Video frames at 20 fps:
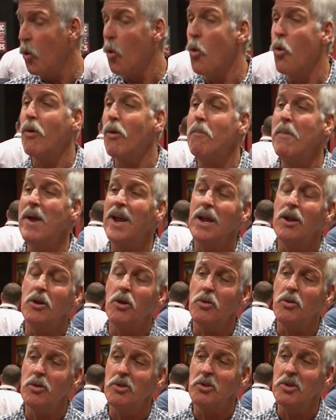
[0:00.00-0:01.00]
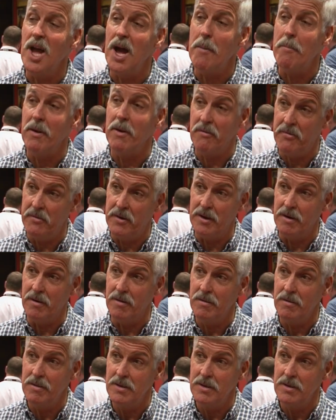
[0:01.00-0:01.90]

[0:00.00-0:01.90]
or making a good stop on a fire.